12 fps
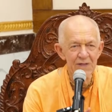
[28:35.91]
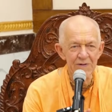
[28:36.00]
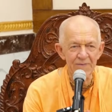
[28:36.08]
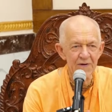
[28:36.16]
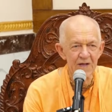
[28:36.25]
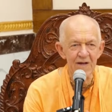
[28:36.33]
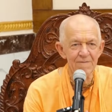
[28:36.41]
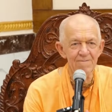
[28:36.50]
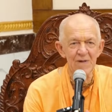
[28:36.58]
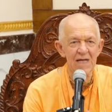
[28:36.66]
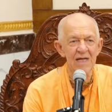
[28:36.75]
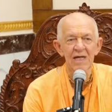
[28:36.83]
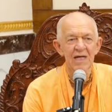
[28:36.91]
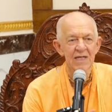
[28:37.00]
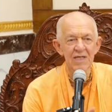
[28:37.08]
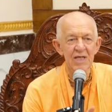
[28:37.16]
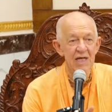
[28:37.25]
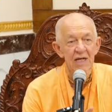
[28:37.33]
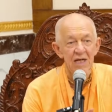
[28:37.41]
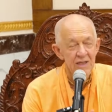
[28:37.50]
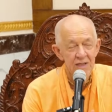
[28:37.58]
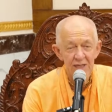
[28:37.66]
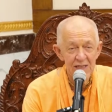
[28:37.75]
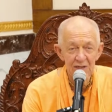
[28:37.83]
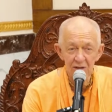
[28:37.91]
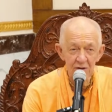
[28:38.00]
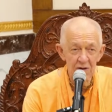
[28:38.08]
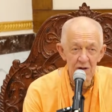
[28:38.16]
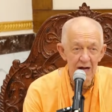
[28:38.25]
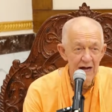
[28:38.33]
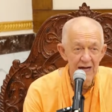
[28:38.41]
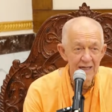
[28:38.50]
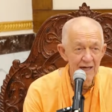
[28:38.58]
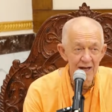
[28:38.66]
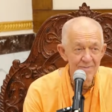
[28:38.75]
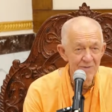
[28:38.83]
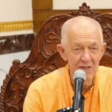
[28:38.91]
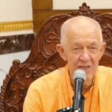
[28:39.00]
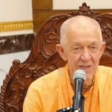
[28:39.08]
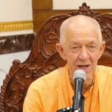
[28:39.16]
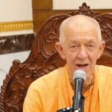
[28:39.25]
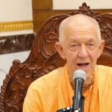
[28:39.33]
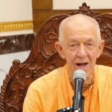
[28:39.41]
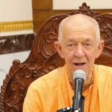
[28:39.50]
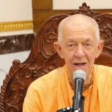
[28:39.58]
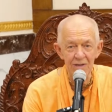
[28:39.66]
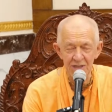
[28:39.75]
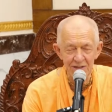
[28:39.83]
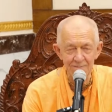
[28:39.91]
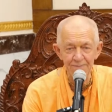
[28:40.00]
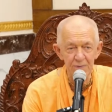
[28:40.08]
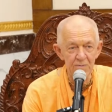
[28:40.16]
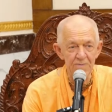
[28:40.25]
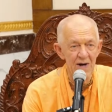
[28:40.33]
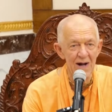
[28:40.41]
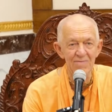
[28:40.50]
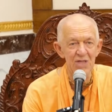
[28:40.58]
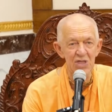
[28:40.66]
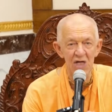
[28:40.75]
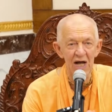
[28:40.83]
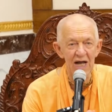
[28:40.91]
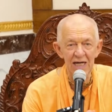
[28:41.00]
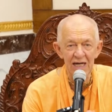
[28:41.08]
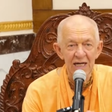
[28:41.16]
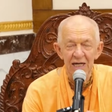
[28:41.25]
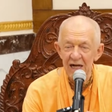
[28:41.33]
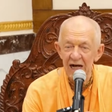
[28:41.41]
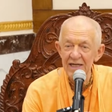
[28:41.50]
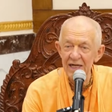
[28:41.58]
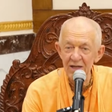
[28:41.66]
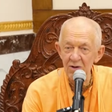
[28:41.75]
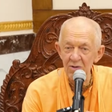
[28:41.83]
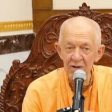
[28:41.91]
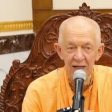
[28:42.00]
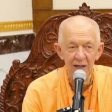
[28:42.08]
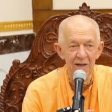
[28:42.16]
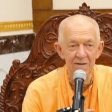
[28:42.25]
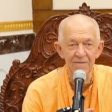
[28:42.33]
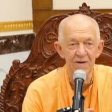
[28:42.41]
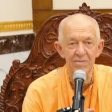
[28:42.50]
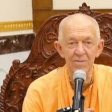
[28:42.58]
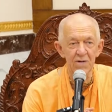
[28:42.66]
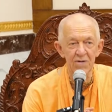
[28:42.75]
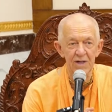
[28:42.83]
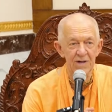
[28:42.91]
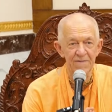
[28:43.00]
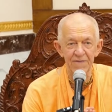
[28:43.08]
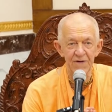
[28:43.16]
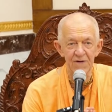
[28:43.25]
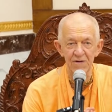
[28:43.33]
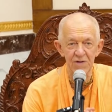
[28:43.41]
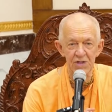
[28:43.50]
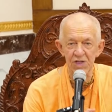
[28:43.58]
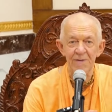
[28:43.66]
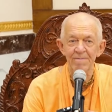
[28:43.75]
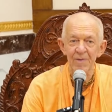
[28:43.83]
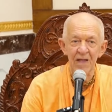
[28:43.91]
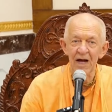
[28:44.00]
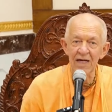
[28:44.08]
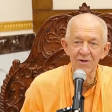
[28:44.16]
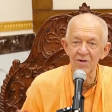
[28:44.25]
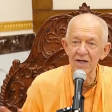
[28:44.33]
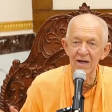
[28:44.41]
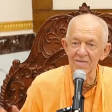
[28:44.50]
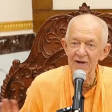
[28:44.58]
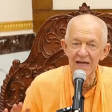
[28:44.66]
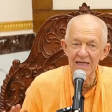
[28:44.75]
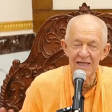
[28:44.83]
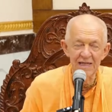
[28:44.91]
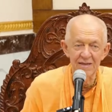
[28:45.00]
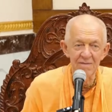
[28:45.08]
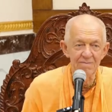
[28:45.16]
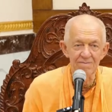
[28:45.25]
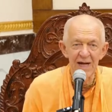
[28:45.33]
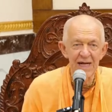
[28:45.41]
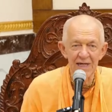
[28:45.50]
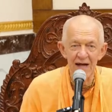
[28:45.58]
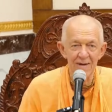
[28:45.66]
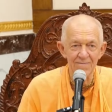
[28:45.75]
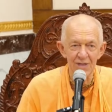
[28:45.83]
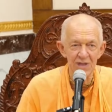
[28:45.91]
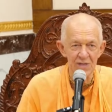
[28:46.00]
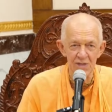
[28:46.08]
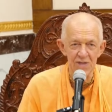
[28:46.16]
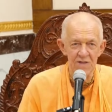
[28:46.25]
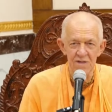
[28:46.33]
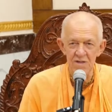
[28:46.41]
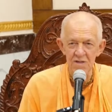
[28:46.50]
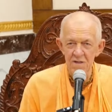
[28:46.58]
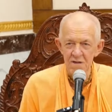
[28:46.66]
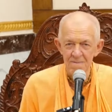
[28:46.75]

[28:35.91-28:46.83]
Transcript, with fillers: Please forgive me. He said, he said, you know, I, I'm just a, a simple brahmachari and I only live on milk and fruits. I don't have any bad habits.